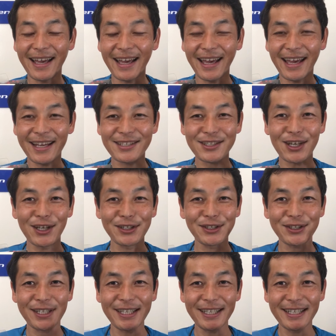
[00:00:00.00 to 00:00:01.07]

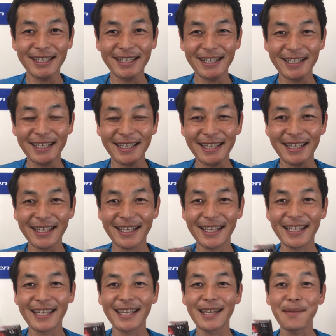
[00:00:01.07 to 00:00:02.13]
X100,
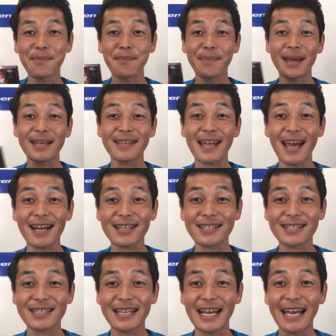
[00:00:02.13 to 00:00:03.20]

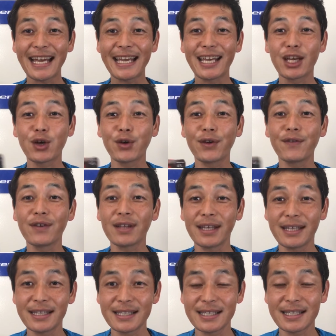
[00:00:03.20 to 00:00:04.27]
Metax, equivalent.